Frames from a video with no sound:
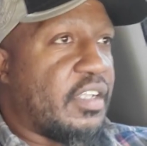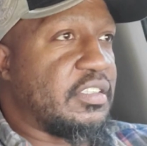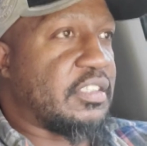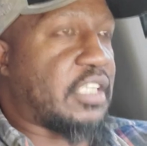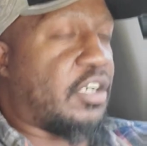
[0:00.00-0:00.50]

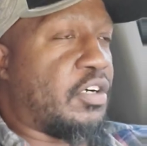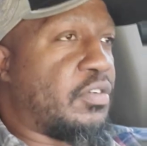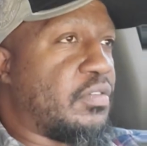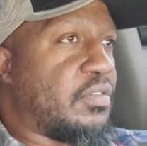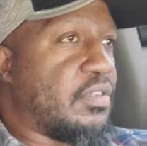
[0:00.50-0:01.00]
So,
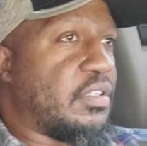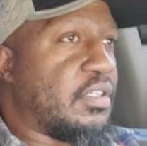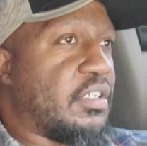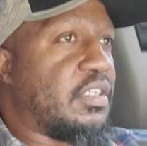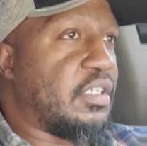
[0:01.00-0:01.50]

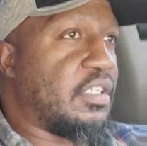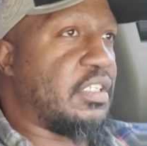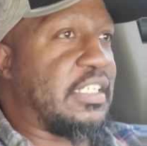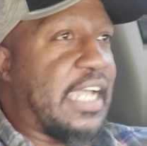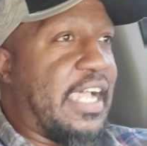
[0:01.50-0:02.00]

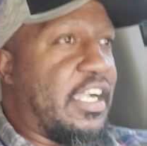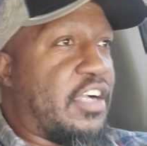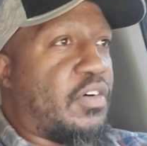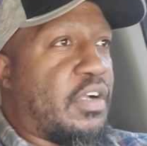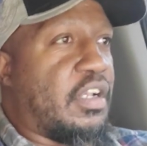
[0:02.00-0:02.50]
the
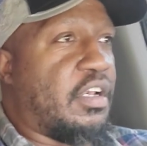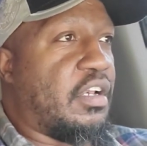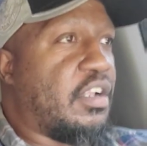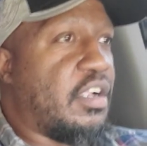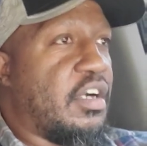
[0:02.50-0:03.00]
daggone,
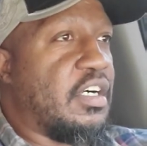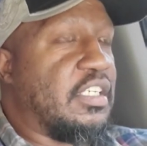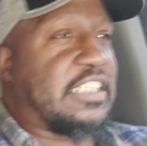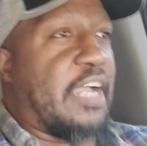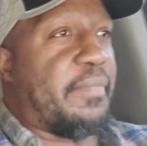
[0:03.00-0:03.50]

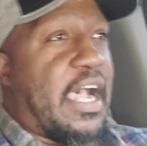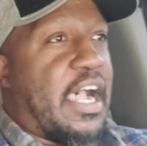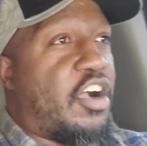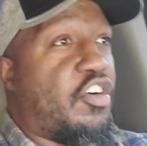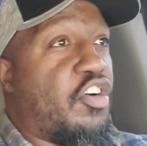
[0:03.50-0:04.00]

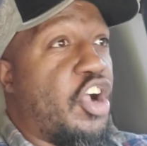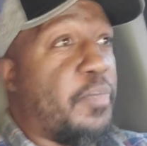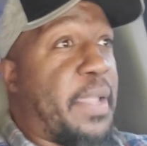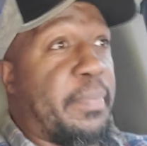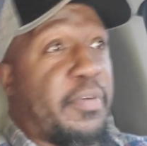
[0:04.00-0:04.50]
somehow,
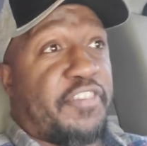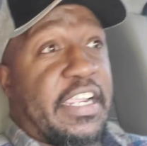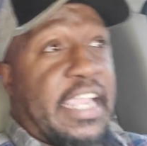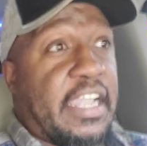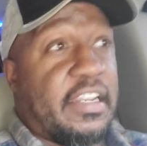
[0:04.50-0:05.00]
people
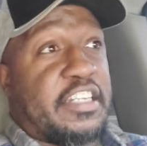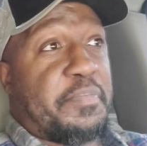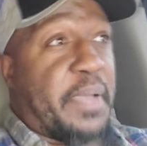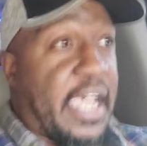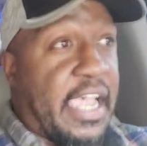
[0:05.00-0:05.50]
forget to
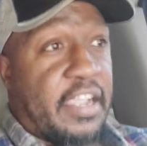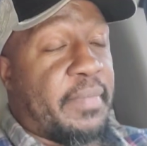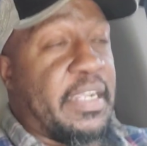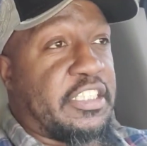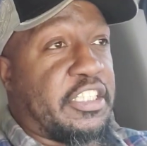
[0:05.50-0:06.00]
pay, I
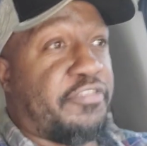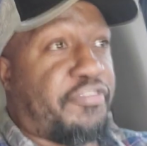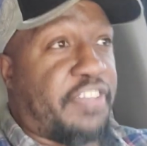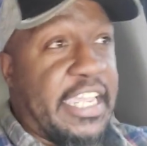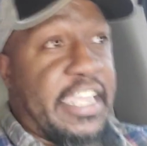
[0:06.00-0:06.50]
mean to
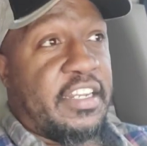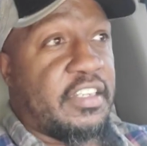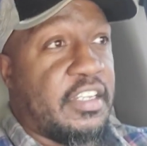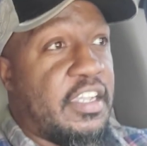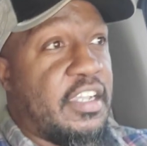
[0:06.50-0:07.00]
feed
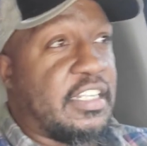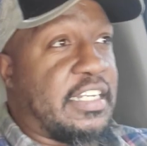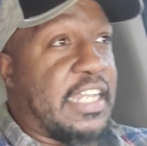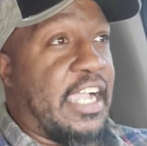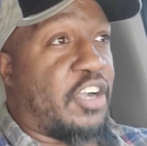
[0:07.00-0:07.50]
the
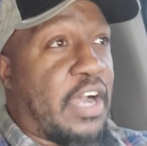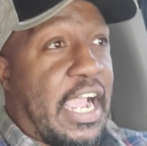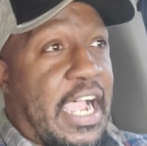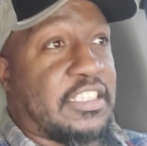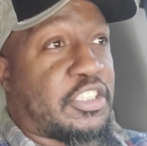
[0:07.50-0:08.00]
daggone
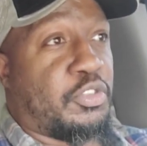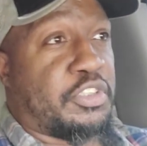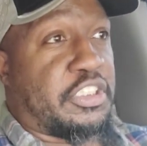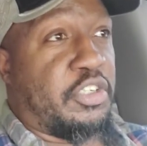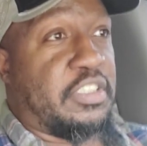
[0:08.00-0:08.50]
high school
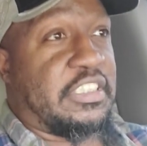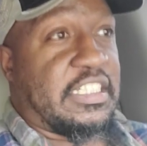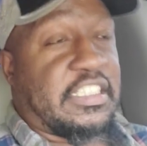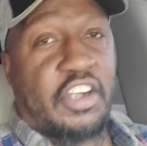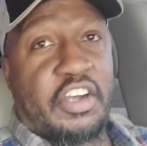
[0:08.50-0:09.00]
students
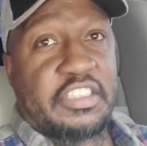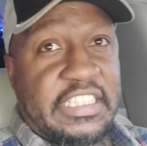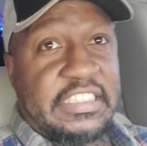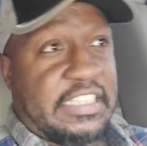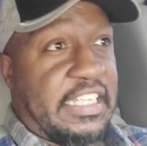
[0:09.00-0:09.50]
that's in
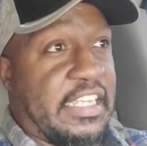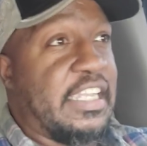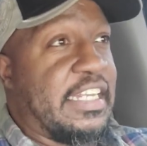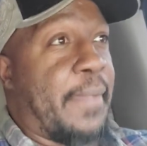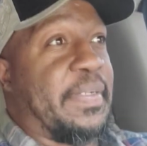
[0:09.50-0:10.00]
ROTC
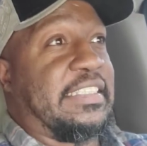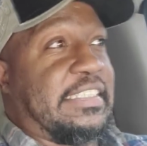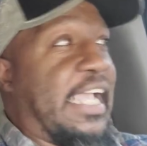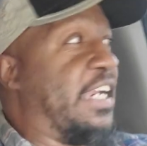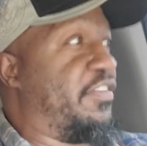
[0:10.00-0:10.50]
that have been
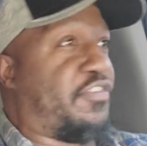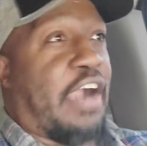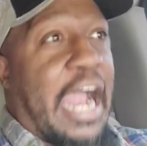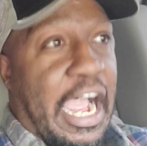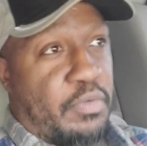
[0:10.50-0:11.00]
standing for
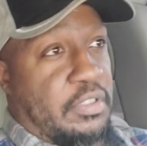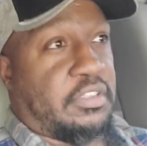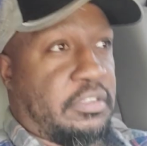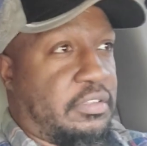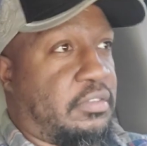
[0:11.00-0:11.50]
hours.
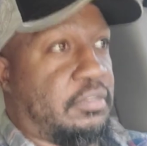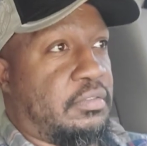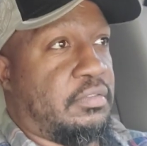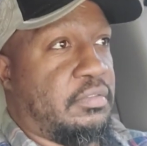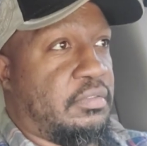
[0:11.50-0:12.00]

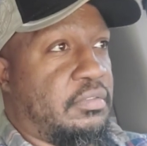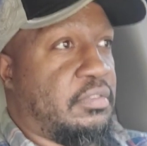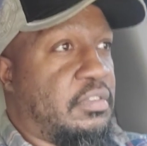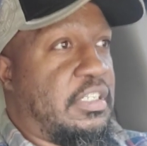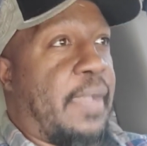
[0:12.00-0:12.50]

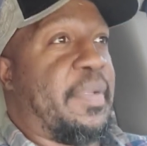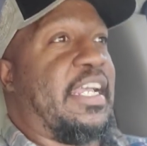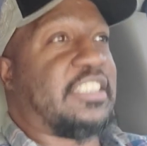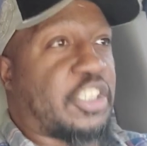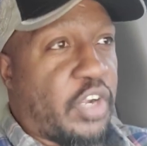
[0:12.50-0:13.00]
That have been
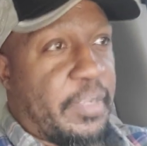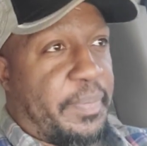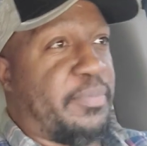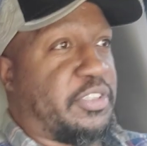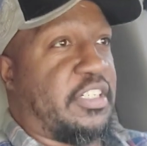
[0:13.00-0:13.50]
escorting
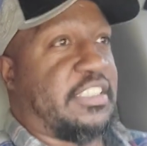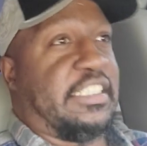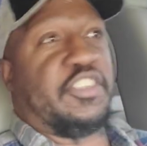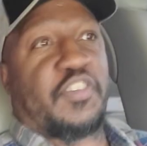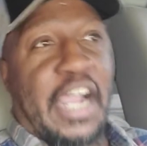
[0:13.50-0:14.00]
people to their
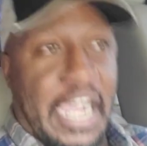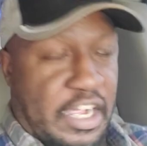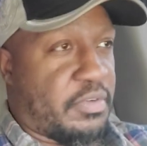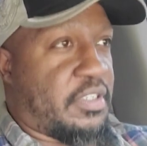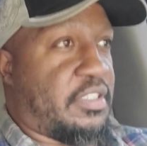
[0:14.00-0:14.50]
seats for
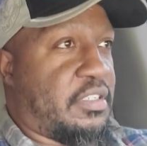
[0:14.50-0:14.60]
hours.